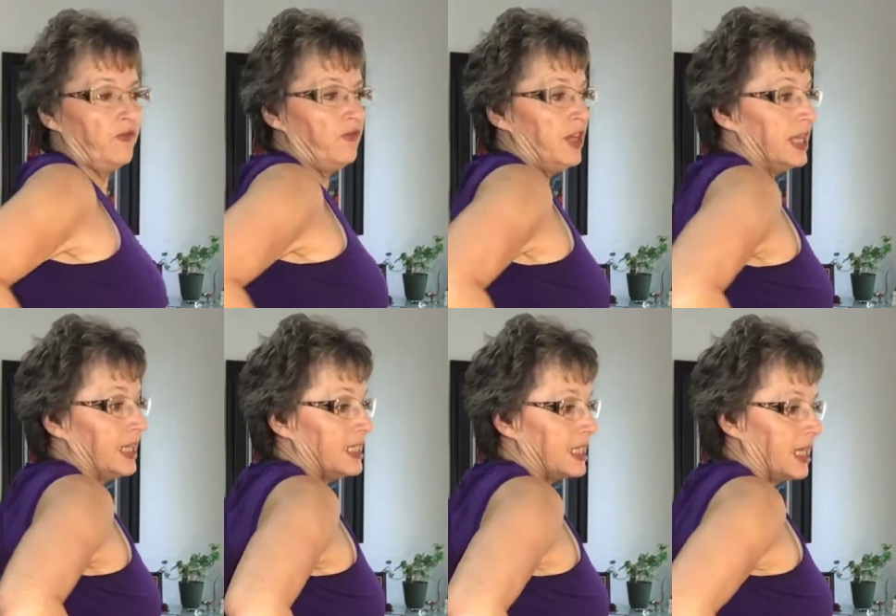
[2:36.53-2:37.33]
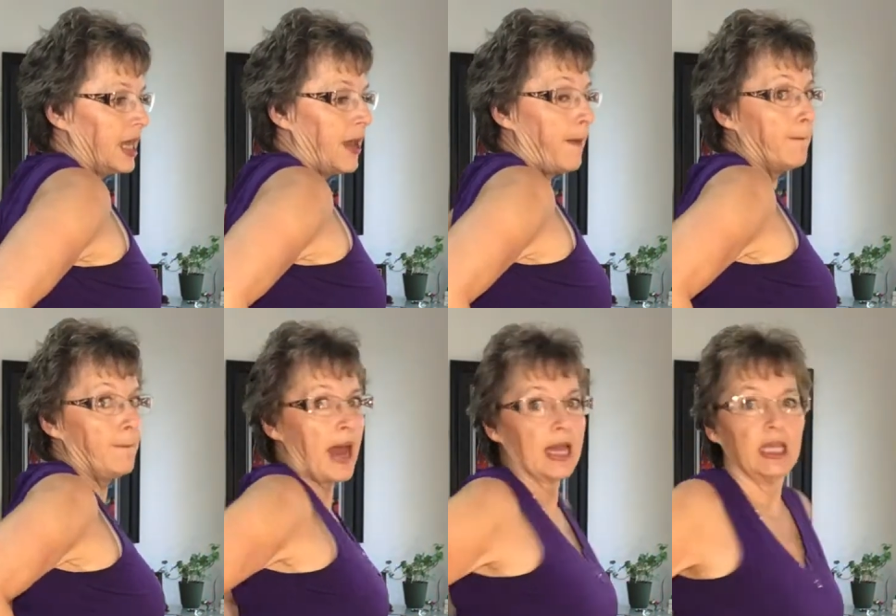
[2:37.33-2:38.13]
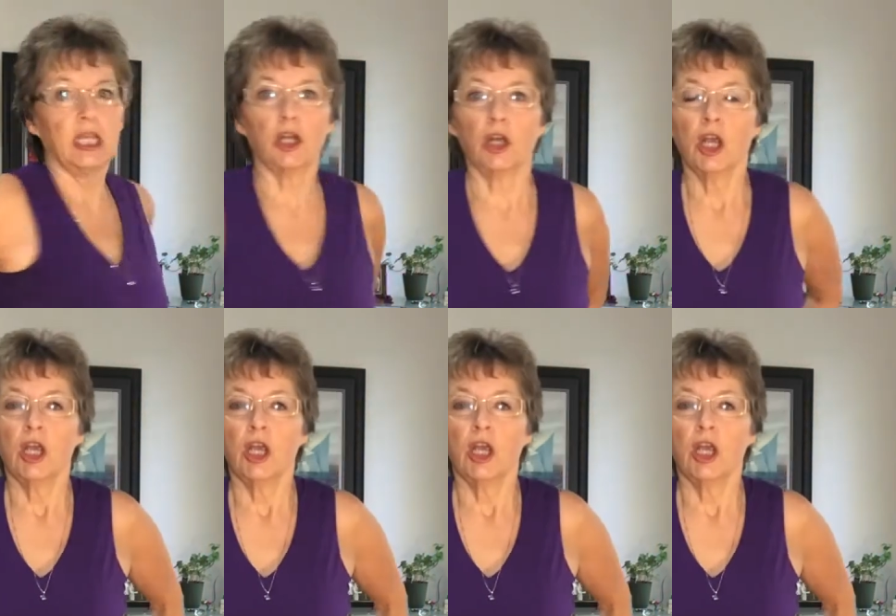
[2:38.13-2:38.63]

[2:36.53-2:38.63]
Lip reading: feel it back here.